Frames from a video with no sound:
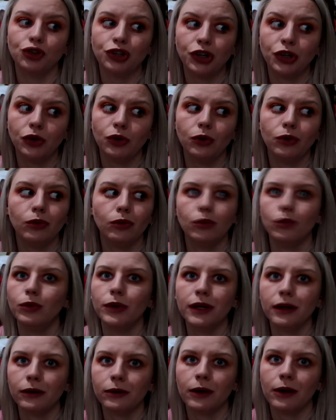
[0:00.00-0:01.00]
2,
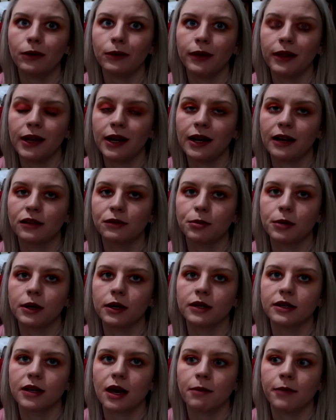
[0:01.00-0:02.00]
we don't know when the next
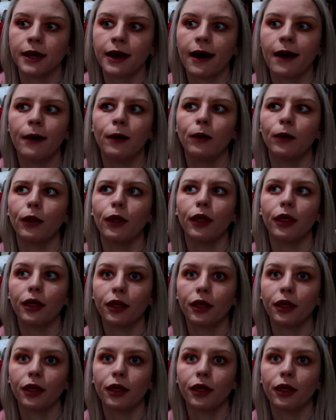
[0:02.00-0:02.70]
book is coming out.